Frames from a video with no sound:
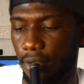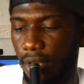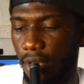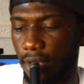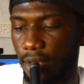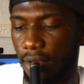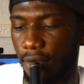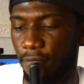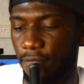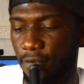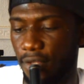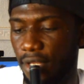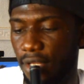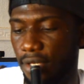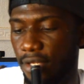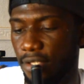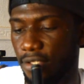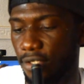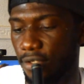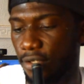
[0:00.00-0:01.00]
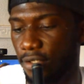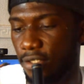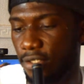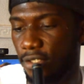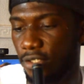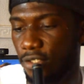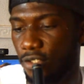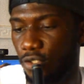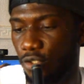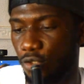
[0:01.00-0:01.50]
I can't feel anything,
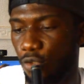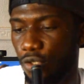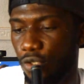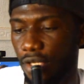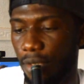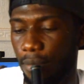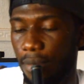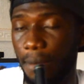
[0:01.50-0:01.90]
nothing is showing here.